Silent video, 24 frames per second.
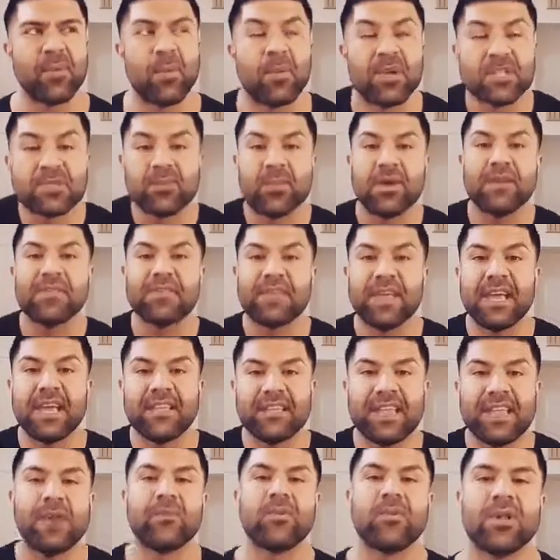But what's one
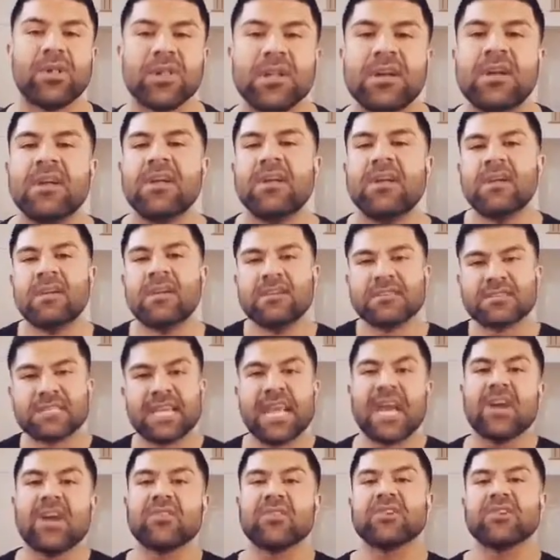thing that will
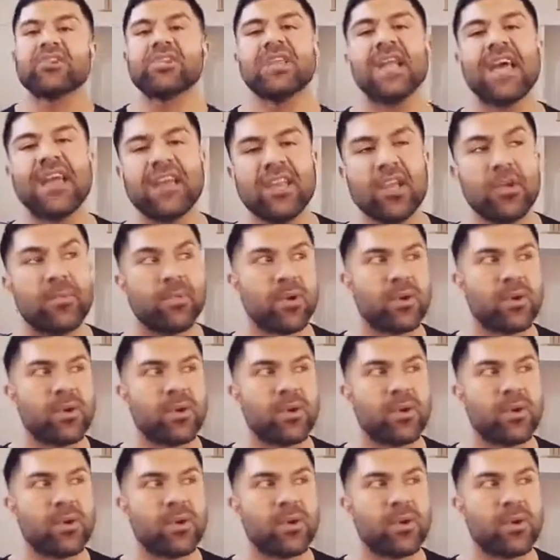scare the shit out of you,